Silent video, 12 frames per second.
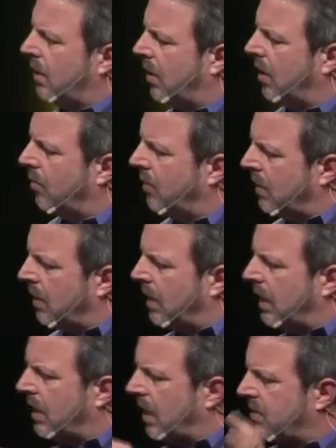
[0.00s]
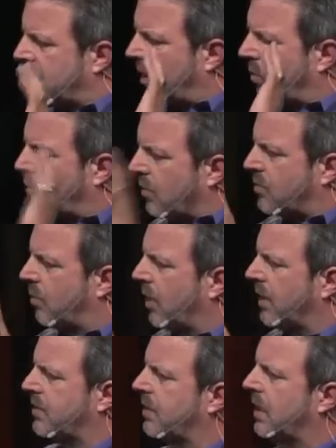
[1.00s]
Um, I, I saw Rolls
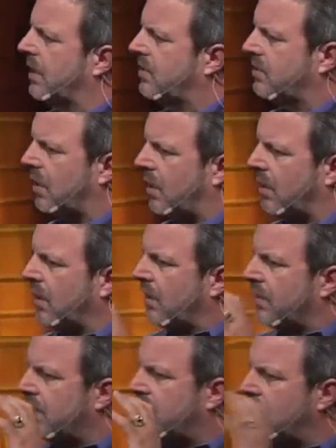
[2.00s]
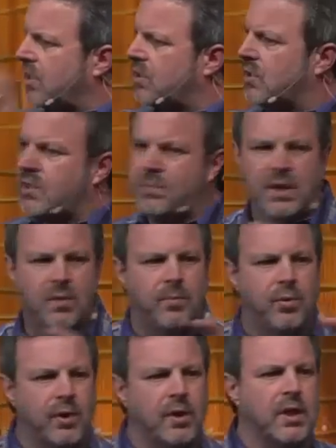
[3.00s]
Royce and I saw these engines
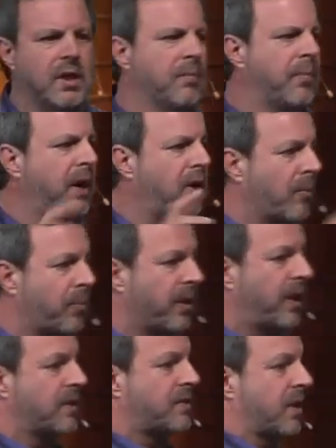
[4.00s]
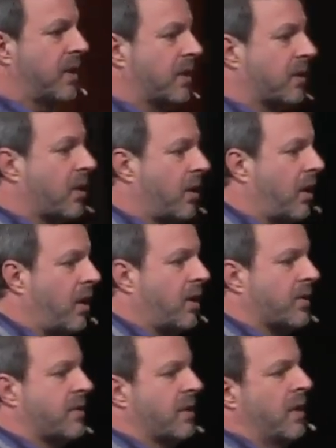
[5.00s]
being put in power plants and in
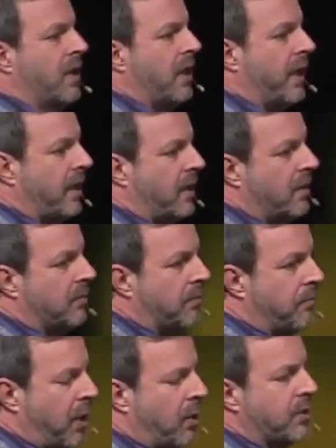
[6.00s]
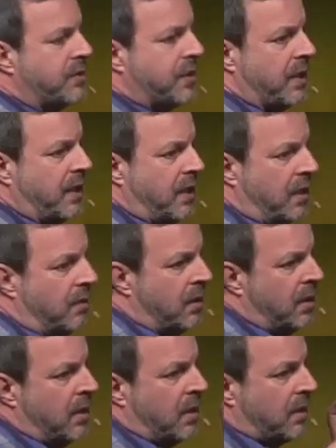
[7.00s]
cars and in boats and
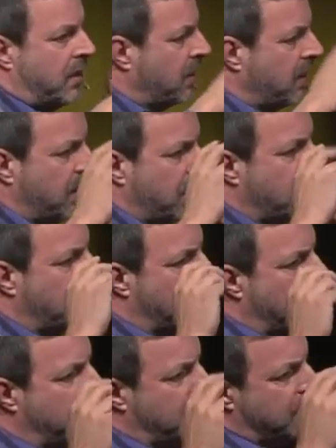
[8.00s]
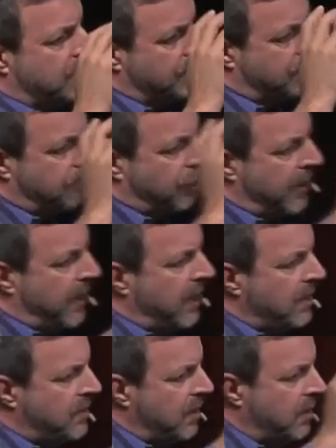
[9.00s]
in, you, you know, in
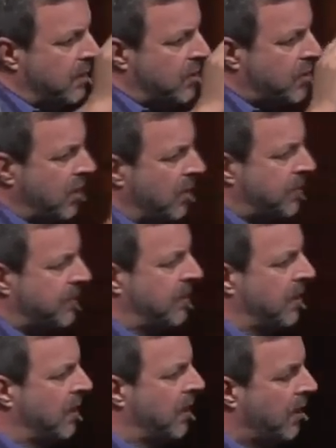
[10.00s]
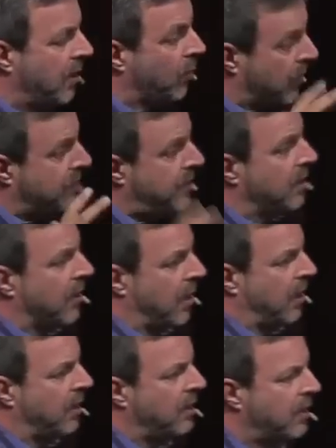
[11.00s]
planes and in ships, uh, which they
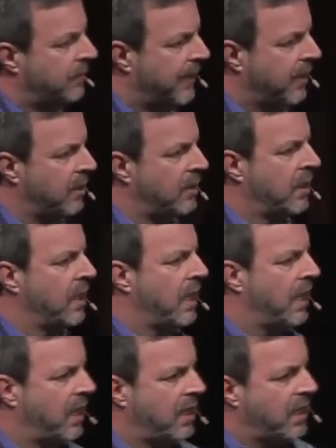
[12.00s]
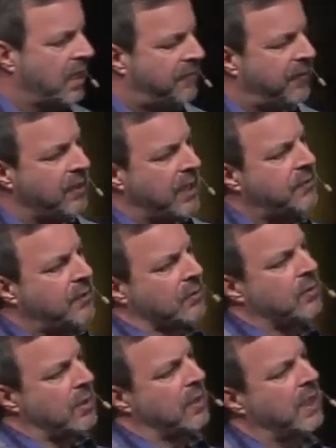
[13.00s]
are now and, and I felt like the
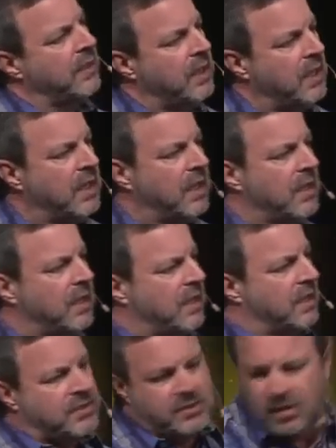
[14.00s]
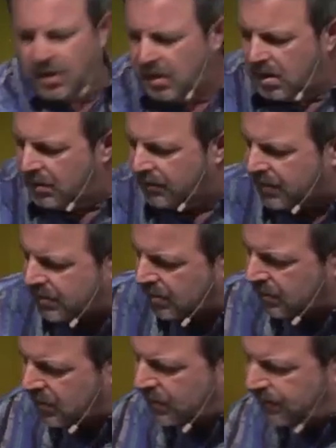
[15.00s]
Lord, and, and, I, and I saw
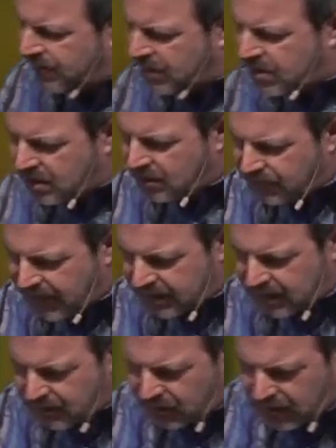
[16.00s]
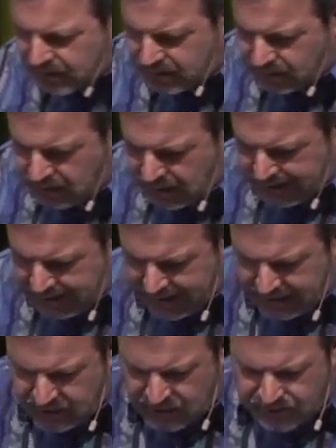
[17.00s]
this, this vision. In fact, let me read it to you. I
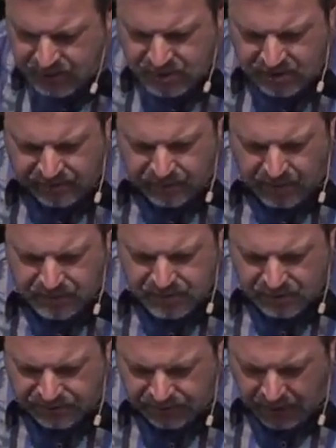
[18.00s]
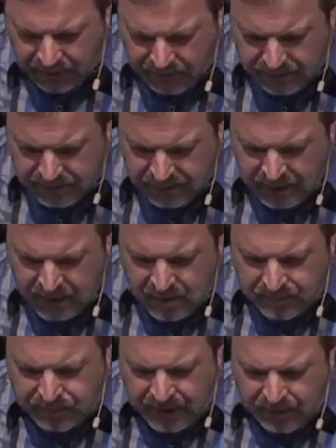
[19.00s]
had this vision of mothers and fathers,
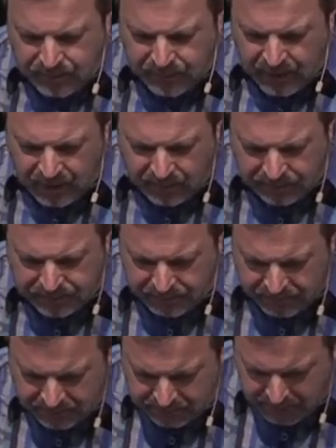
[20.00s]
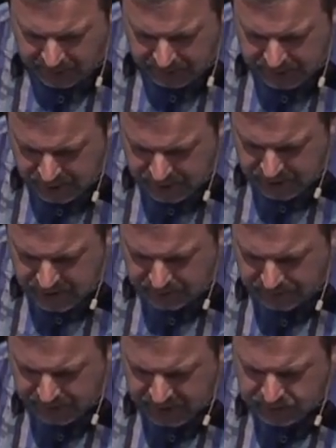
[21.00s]
uh, uh, politicians
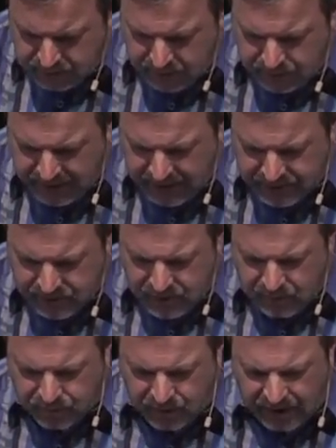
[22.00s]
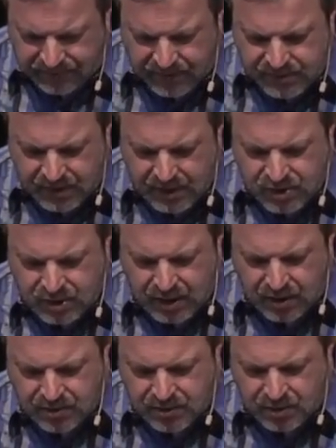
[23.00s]
and policemen, pastors and prophets,
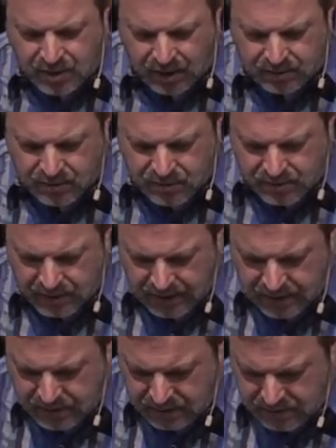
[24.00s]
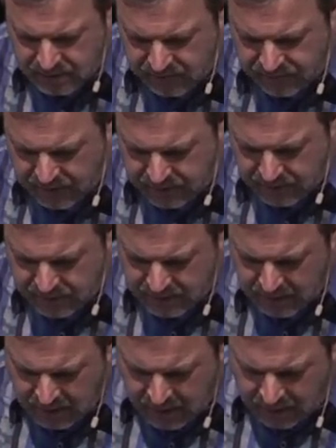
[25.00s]
educators and doctors, scientists and
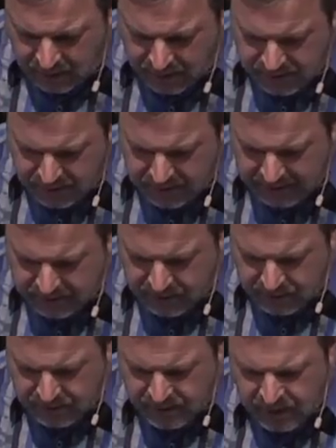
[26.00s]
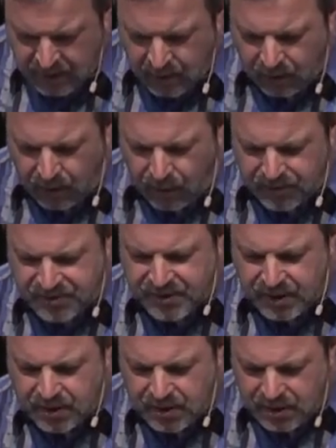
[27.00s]
inventors, artists and actors, all
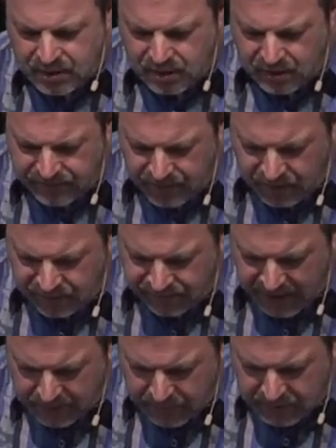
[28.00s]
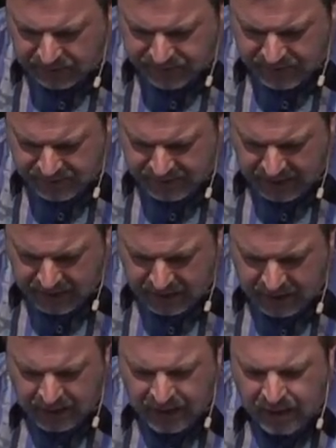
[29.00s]
seated into the very fabric of
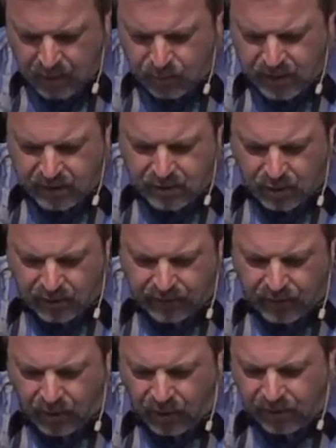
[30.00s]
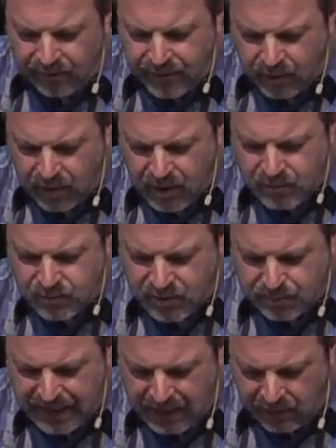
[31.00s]
society, and written over all their hearts
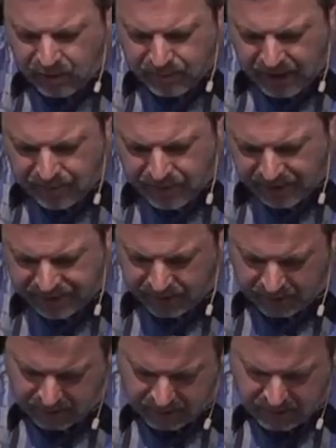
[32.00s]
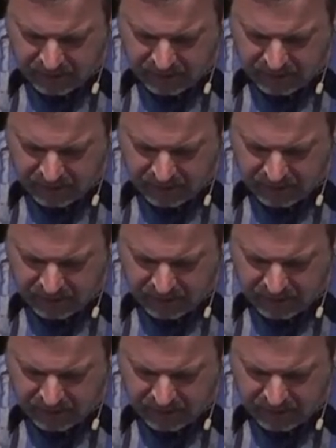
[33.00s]
was powered by Bethel.